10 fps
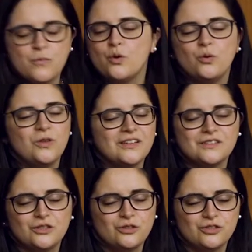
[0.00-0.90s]
who the
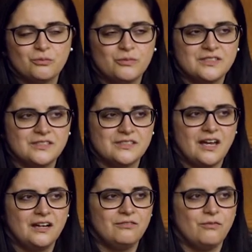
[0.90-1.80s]
institution was
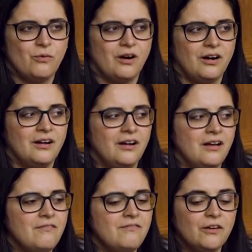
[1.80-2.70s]
designed for.
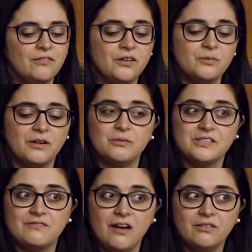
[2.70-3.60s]
Fairfield, when it was
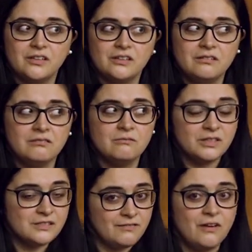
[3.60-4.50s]
founded,
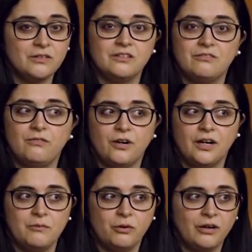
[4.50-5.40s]
was founded for
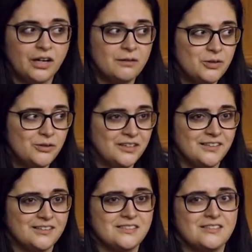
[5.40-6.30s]
immigrant
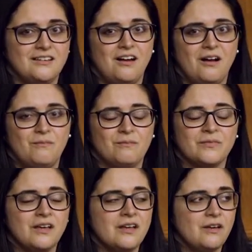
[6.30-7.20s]
communities, um,
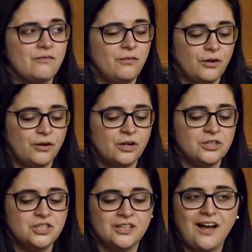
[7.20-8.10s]
for
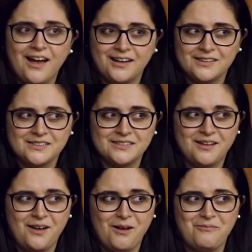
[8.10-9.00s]
GIs.
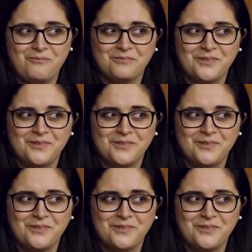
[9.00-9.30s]
Um,